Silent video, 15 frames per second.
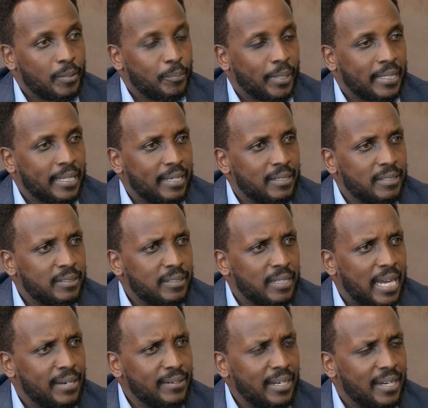But then
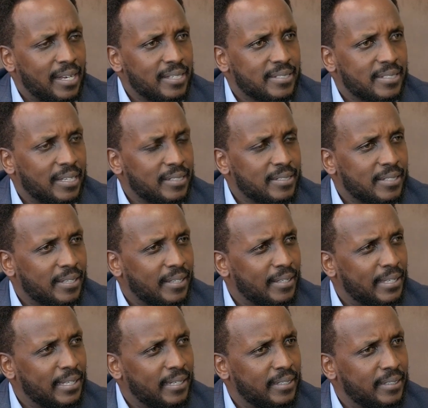I realized that
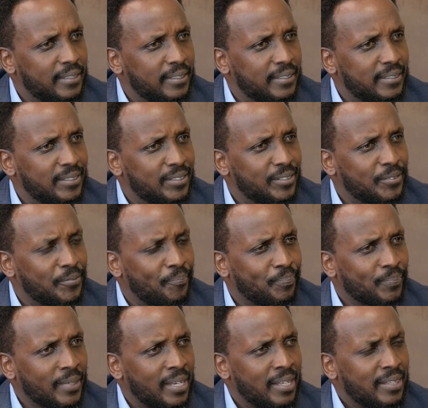
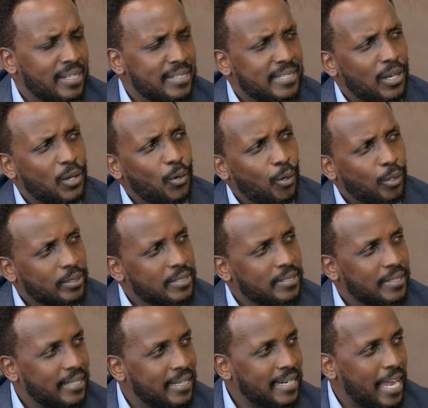there's a lot
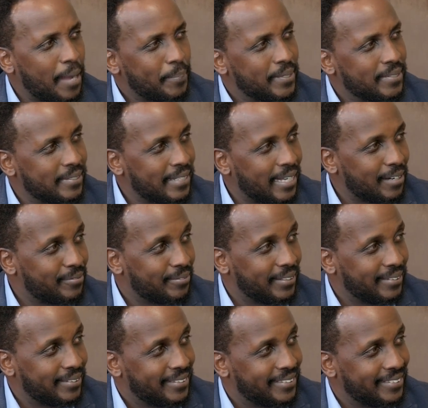that happens in that
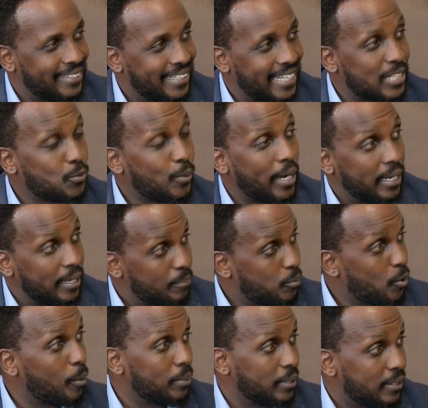field. And that's why
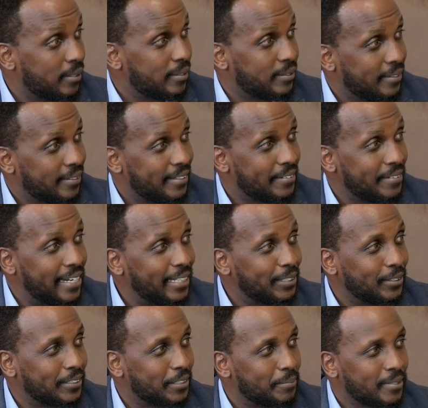probably the
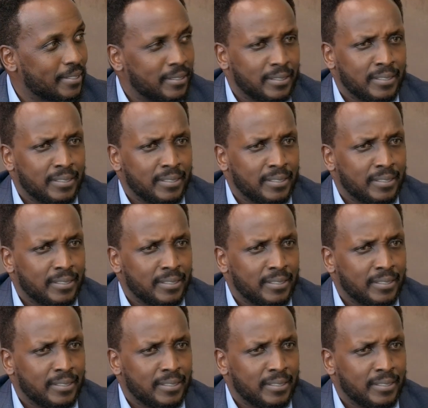relationships.